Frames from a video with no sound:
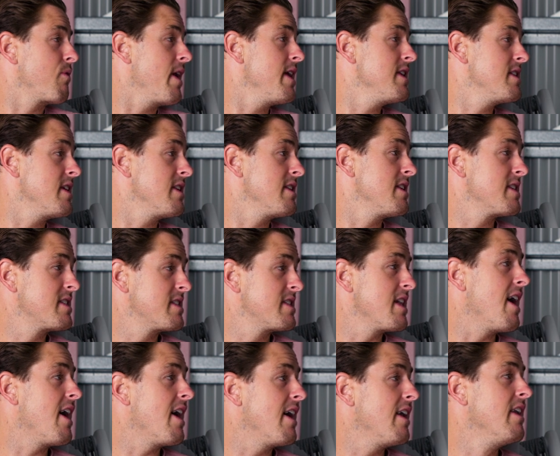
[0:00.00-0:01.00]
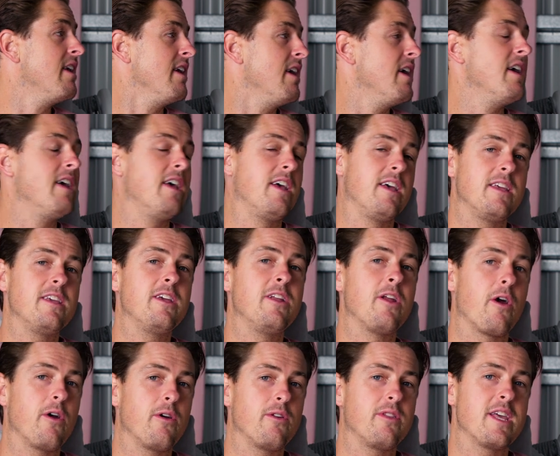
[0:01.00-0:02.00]
reason to start. You
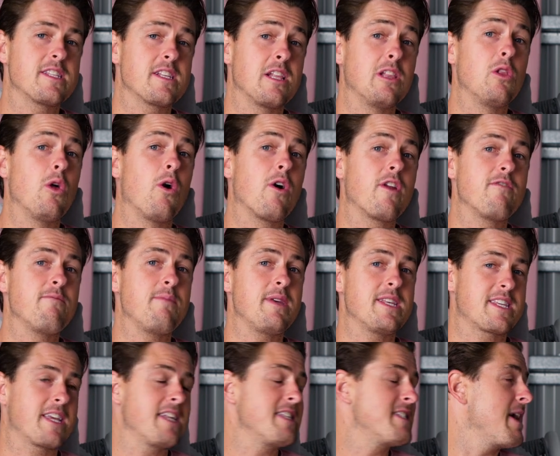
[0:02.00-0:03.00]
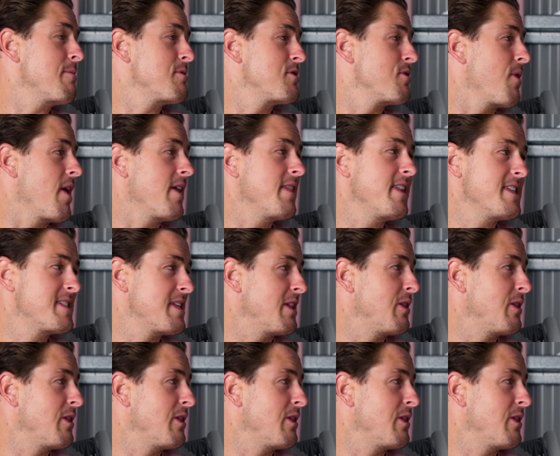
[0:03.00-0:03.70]
know, there's a lot of misconception around this.